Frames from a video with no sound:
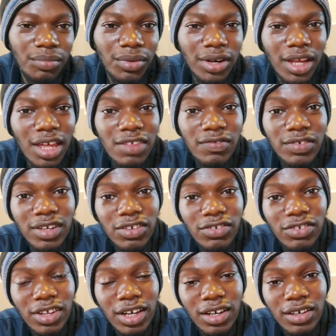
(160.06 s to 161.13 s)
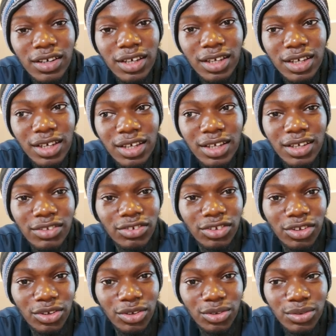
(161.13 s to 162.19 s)
Money has finished now.
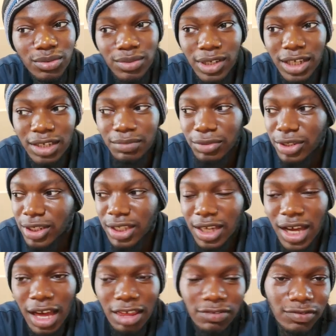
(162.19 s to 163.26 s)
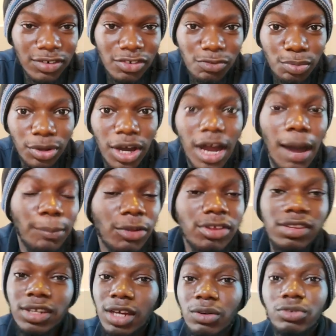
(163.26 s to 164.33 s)
You know, like money has finished. But I'm not
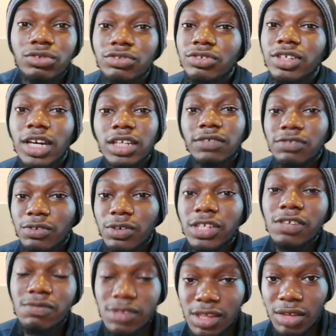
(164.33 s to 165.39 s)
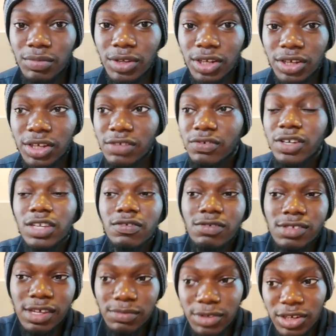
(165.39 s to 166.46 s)
saying I would do that if someone gives me 10 million. If someone
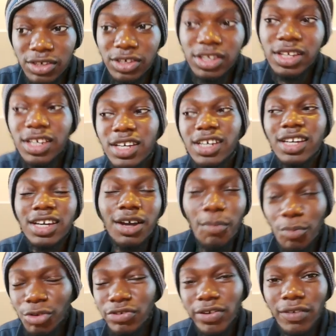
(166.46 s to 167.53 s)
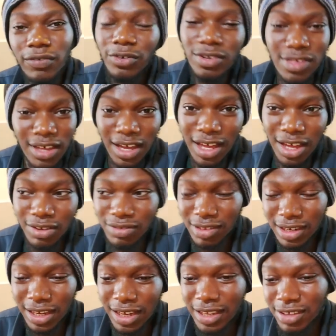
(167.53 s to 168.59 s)
gives me 10 million, your phone's
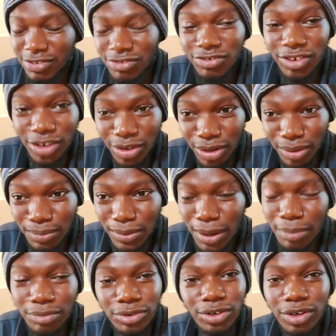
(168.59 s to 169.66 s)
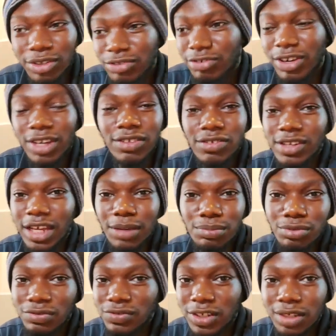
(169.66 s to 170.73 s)
account like straight up. I'm not trying to like
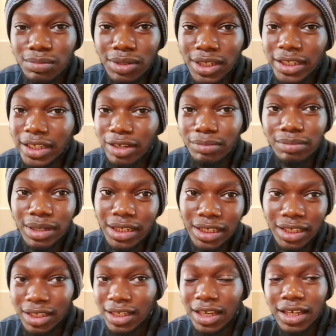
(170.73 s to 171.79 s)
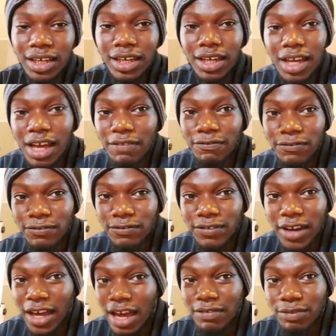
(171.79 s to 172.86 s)
prove to anybody I got money. Like I have,
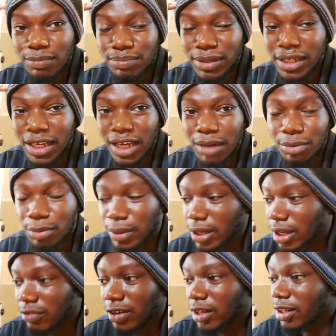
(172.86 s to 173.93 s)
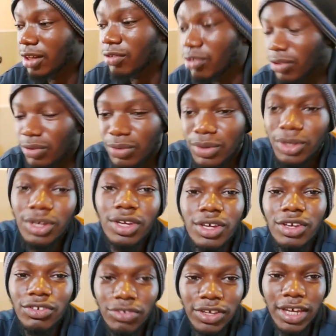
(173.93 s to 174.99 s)
I have a beanie cap on my head right now, so
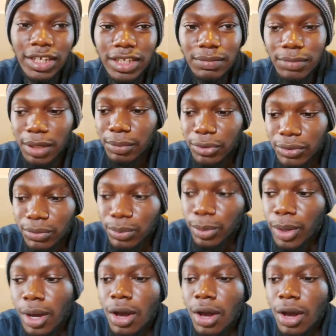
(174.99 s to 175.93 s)
you get the memo.